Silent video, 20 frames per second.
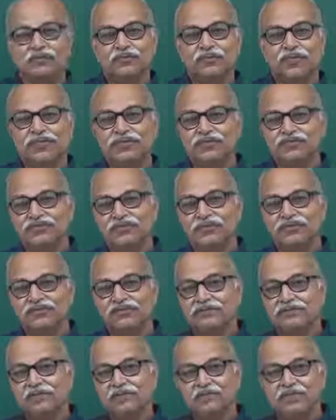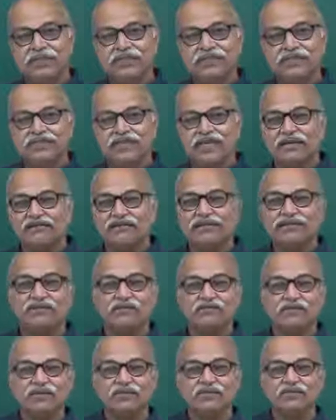4.1 or 2.7
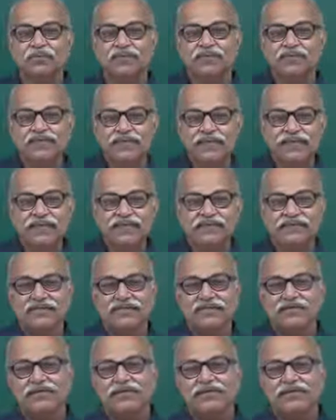or 2.8,